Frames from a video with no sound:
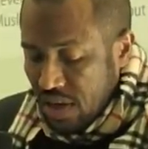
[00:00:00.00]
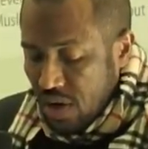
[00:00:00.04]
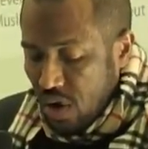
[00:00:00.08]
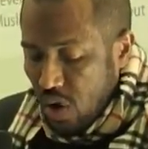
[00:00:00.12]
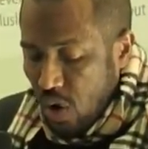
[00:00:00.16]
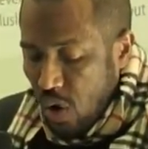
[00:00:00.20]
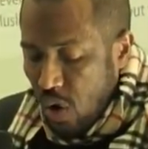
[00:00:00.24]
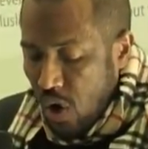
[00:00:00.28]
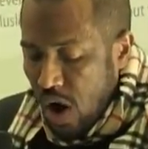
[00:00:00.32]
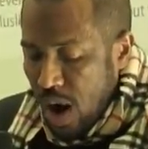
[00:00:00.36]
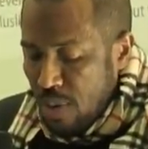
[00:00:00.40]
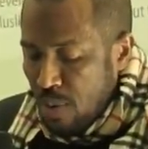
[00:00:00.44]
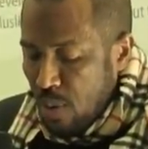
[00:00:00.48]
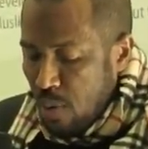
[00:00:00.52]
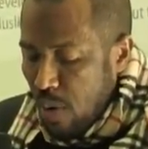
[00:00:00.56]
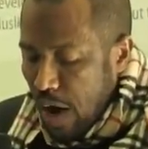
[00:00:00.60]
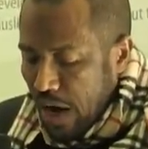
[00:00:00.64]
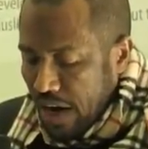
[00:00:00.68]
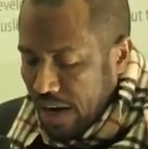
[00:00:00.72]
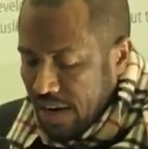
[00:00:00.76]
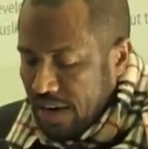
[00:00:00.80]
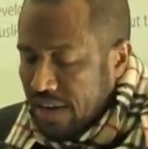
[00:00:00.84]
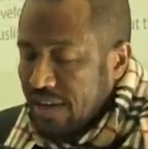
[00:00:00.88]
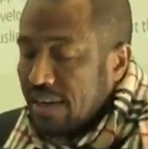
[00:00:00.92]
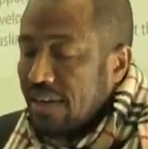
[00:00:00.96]
O Abu
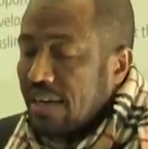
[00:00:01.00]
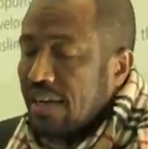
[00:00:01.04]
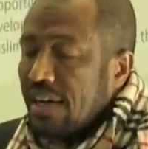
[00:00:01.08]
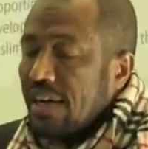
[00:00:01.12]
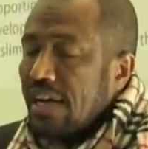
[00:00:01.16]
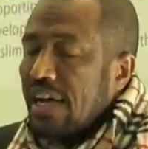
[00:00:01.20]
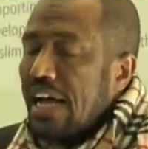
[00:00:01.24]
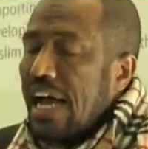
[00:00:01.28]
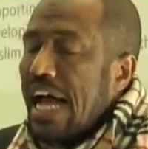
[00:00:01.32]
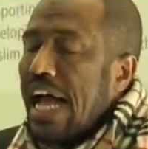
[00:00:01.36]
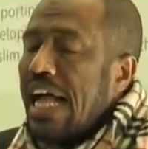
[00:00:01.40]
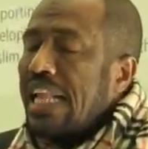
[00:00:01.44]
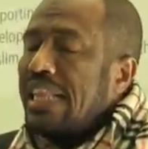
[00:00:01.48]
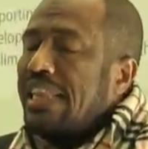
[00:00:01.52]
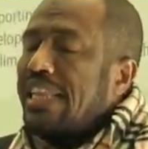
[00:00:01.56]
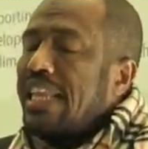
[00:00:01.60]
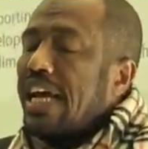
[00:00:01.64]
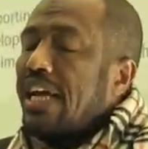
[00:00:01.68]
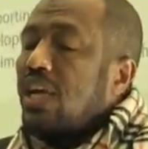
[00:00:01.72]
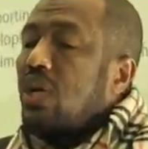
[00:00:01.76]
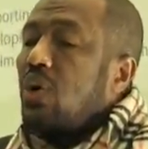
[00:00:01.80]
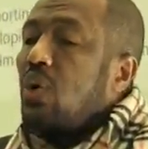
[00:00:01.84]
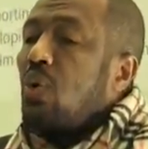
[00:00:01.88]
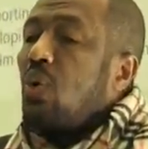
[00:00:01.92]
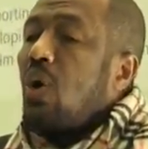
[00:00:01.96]
Bakr,
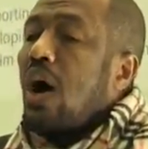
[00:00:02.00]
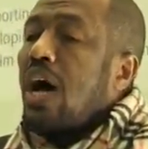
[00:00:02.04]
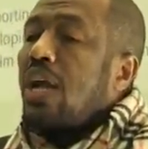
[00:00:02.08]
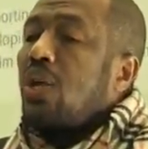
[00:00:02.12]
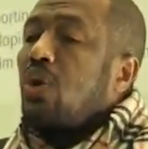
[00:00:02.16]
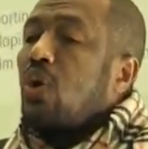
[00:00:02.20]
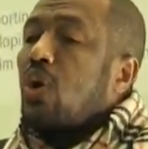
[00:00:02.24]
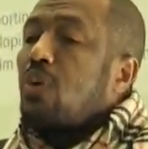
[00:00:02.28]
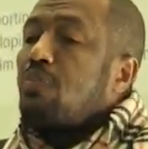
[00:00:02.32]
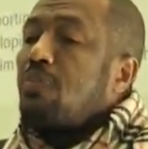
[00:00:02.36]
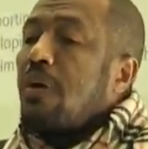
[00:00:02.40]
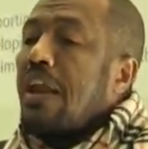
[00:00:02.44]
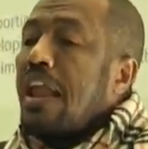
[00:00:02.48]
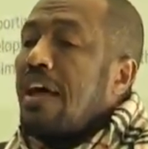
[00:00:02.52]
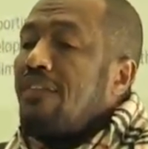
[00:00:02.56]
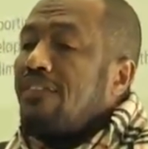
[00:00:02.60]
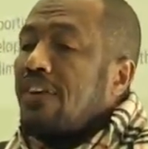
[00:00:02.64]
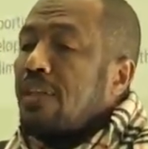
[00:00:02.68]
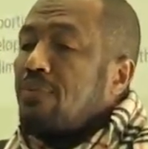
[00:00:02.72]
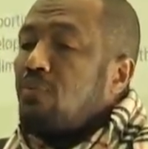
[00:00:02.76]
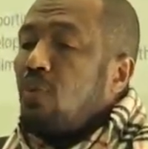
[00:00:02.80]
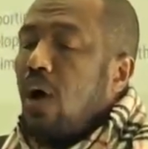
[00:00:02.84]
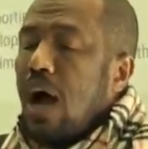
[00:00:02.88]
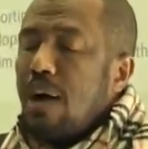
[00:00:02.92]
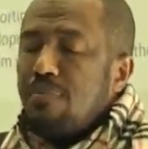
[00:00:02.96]
enter you and your
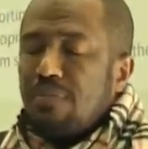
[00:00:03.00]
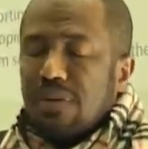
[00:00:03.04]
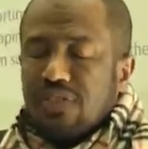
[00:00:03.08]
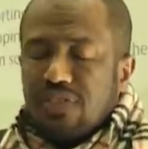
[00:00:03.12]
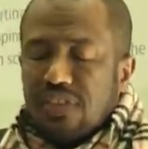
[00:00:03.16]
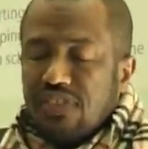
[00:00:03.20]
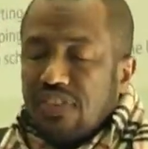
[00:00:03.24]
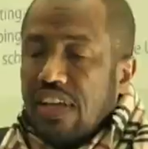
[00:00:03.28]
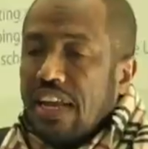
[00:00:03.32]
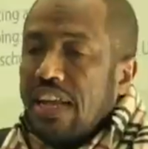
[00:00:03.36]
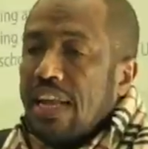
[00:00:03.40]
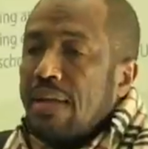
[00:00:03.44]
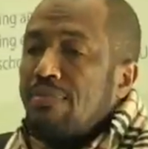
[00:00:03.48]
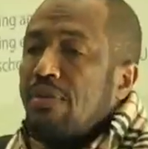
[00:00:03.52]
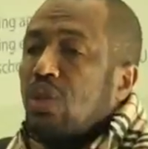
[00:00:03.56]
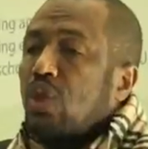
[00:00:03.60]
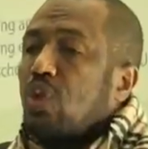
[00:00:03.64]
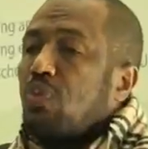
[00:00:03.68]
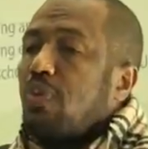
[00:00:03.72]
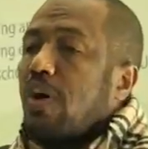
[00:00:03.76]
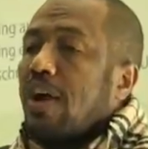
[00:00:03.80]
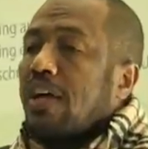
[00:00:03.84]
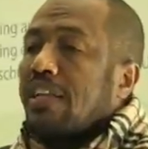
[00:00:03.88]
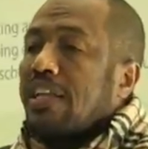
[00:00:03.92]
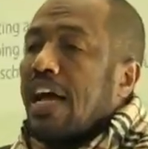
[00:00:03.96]
beloved Muhammad into
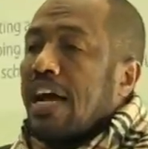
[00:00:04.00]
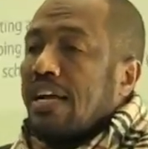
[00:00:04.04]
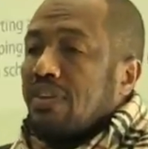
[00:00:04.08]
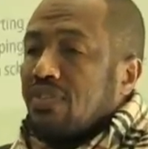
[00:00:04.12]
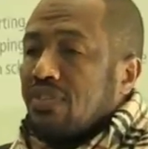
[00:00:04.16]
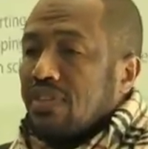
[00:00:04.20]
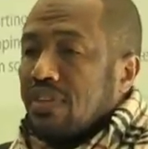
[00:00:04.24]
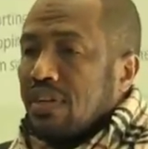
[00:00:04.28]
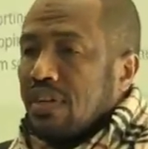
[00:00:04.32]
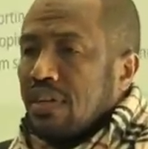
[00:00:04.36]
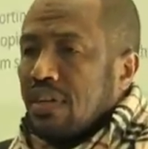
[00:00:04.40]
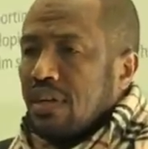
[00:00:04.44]
paradise.